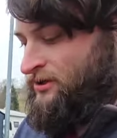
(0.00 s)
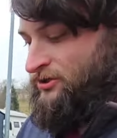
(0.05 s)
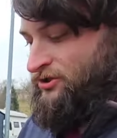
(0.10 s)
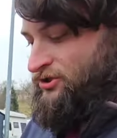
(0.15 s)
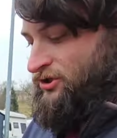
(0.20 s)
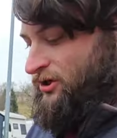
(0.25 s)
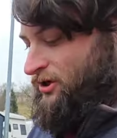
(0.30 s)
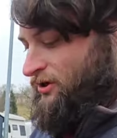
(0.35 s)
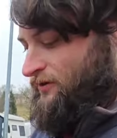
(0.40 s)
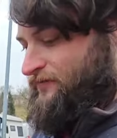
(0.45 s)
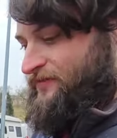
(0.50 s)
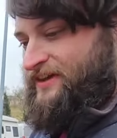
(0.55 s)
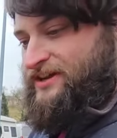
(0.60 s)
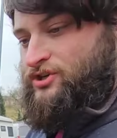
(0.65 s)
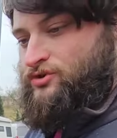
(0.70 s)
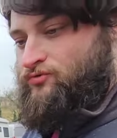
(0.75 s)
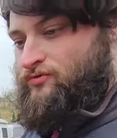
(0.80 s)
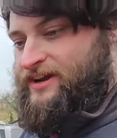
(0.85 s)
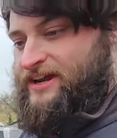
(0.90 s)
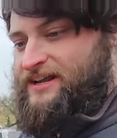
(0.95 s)
So
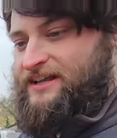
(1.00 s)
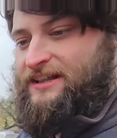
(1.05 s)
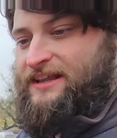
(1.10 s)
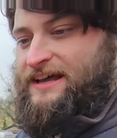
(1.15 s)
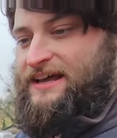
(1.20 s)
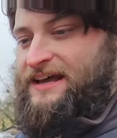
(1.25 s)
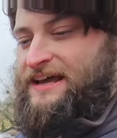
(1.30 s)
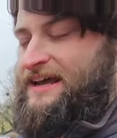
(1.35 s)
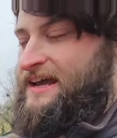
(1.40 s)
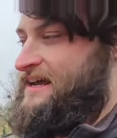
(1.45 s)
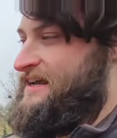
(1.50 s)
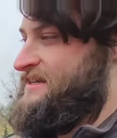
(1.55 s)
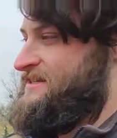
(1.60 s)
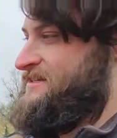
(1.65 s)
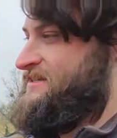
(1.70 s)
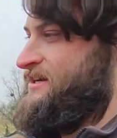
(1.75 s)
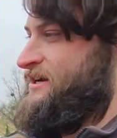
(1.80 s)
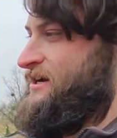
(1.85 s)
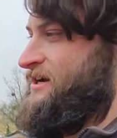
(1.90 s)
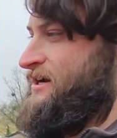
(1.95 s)
this relay
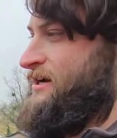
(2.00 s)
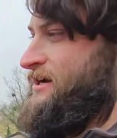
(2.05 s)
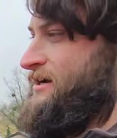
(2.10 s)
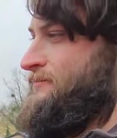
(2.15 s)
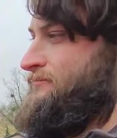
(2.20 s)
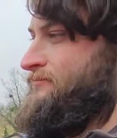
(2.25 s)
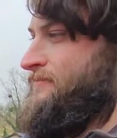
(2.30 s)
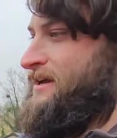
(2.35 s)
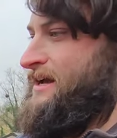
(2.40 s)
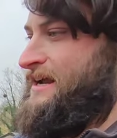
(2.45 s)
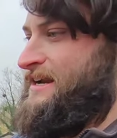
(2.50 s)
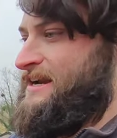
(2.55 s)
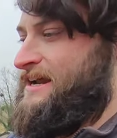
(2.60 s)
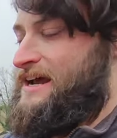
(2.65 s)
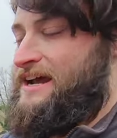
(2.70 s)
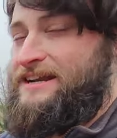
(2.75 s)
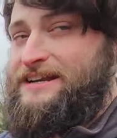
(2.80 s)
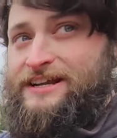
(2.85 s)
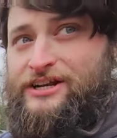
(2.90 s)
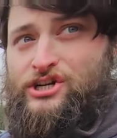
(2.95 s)
is an
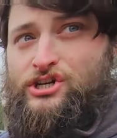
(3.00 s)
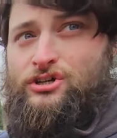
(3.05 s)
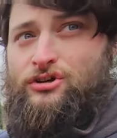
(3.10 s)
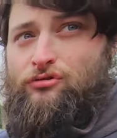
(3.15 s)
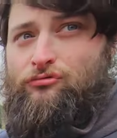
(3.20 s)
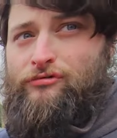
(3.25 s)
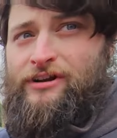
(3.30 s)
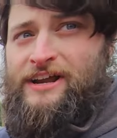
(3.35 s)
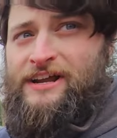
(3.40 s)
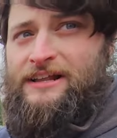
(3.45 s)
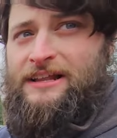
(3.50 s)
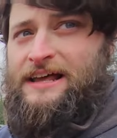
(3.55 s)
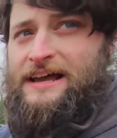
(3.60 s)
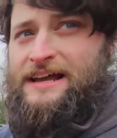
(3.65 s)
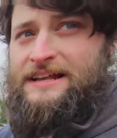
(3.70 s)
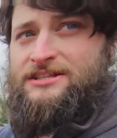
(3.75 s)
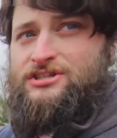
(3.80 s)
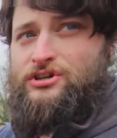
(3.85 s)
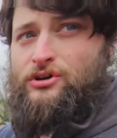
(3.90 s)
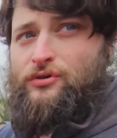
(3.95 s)
additional
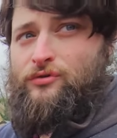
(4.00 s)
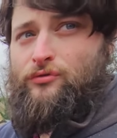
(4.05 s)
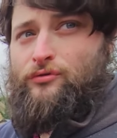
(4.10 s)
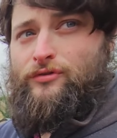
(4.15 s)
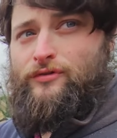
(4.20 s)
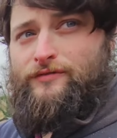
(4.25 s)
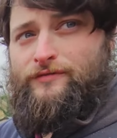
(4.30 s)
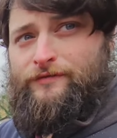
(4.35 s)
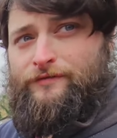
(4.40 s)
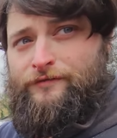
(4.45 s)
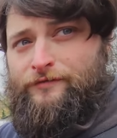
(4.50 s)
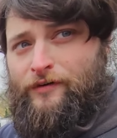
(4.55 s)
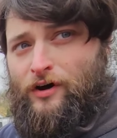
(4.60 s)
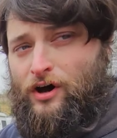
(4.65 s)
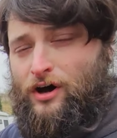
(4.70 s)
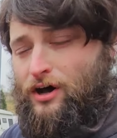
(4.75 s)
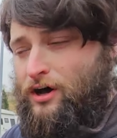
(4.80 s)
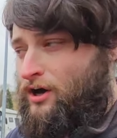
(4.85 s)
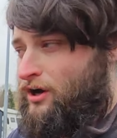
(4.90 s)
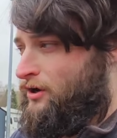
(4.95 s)
relay to
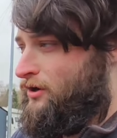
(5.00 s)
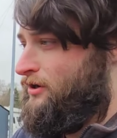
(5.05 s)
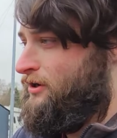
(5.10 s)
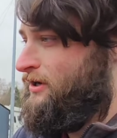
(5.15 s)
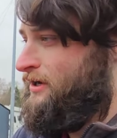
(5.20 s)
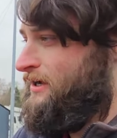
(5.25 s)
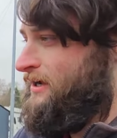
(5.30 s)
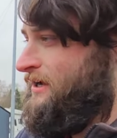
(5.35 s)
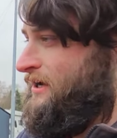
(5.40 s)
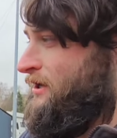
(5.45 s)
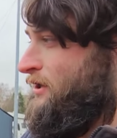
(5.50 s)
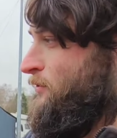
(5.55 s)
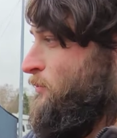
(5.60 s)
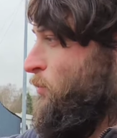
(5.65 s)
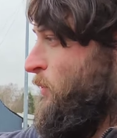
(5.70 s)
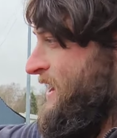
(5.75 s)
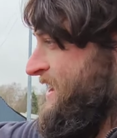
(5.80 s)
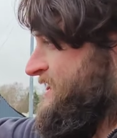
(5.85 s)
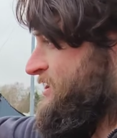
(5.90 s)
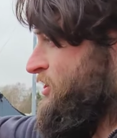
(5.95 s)
for
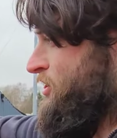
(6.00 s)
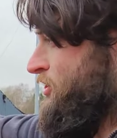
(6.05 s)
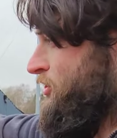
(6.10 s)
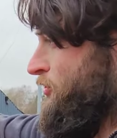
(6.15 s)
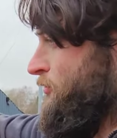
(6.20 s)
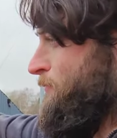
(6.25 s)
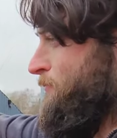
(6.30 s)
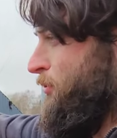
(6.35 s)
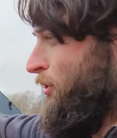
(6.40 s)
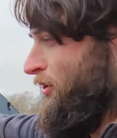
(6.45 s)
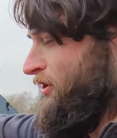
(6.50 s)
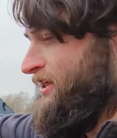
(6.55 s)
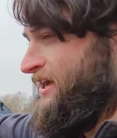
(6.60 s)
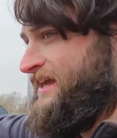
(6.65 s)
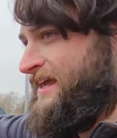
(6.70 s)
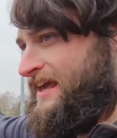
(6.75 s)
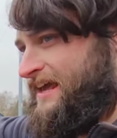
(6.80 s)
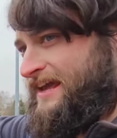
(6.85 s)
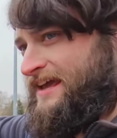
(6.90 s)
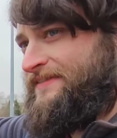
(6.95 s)
when you put your
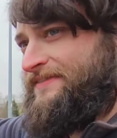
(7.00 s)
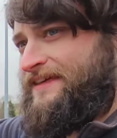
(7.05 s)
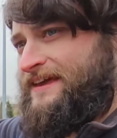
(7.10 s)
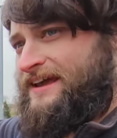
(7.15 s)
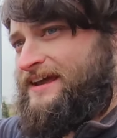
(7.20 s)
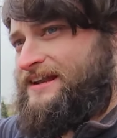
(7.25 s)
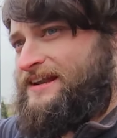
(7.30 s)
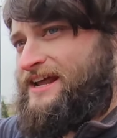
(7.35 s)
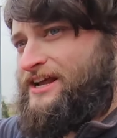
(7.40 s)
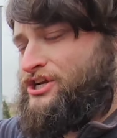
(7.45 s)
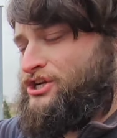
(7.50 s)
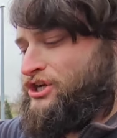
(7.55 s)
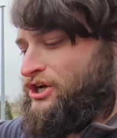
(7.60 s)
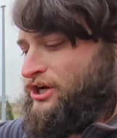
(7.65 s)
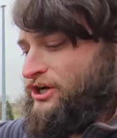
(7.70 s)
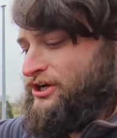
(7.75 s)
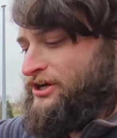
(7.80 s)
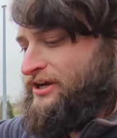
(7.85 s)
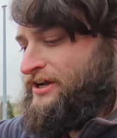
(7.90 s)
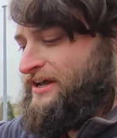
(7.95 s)
key in the
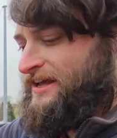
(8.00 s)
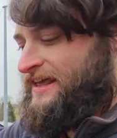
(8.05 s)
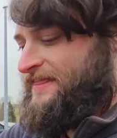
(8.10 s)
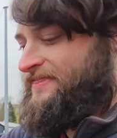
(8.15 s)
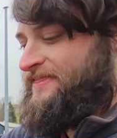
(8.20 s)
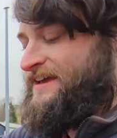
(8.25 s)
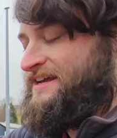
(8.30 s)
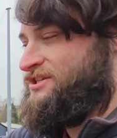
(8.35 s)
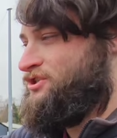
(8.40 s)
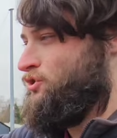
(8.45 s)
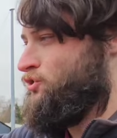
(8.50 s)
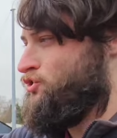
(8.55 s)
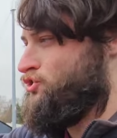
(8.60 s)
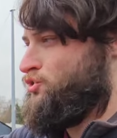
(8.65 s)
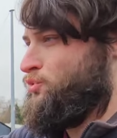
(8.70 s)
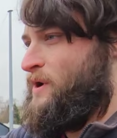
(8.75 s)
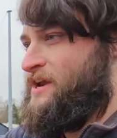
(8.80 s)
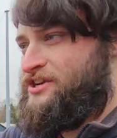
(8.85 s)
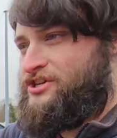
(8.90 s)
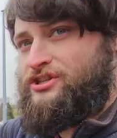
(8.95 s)
ignition, this will
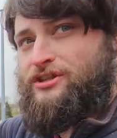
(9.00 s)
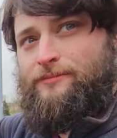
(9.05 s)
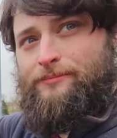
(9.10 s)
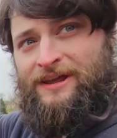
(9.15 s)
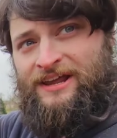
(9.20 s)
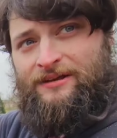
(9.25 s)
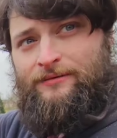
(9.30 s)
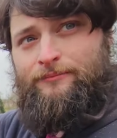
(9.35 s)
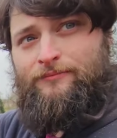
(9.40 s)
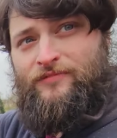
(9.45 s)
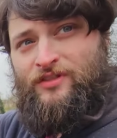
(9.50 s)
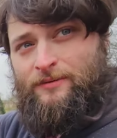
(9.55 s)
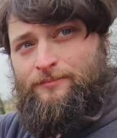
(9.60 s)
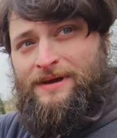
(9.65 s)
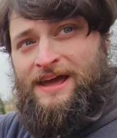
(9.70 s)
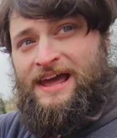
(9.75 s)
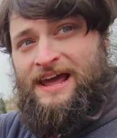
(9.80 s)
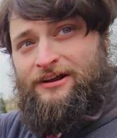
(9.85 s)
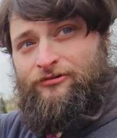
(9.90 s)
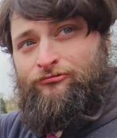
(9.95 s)
switch the
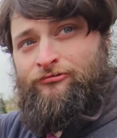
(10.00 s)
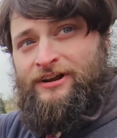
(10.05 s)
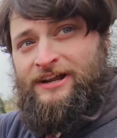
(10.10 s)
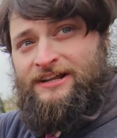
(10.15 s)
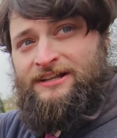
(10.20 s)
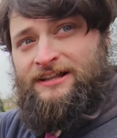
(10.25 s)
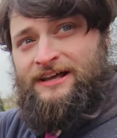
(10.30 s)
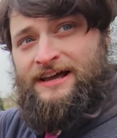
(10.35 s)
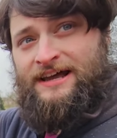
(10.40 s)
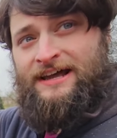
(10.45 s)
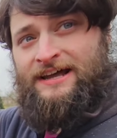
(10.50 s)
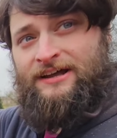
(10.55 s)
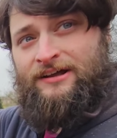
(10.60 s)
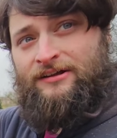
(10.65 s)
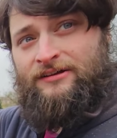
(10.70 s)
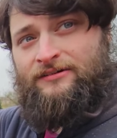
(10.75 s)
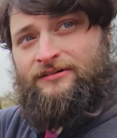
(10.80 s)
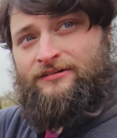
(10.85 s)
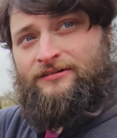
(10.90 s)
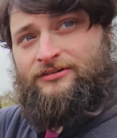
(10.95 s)
main relay
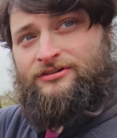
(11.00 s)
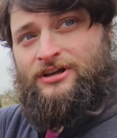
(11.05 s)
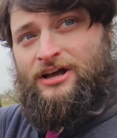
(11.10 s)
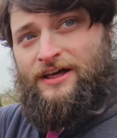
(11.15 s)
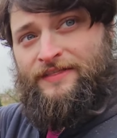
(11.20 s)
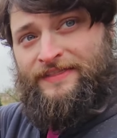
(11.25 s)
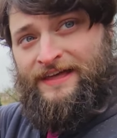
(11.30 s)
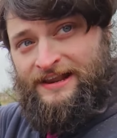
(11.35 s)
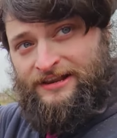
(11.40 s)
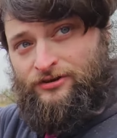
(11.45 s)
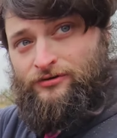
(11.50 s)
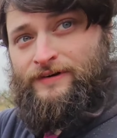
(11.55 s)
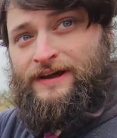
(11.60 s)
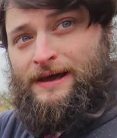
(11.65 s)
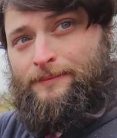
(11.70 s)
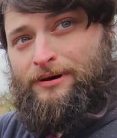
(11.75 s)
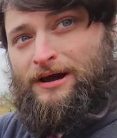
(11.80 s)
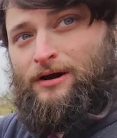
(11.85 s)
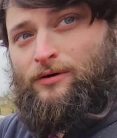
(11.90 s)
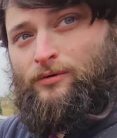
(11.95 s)
and then you'll
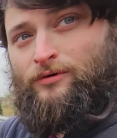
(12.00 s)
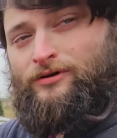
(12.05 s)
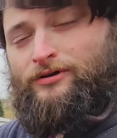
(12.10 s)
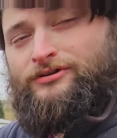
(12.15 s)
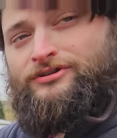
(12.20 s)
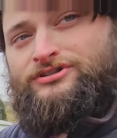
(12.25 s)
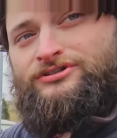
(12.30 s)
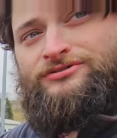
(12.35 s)
get power.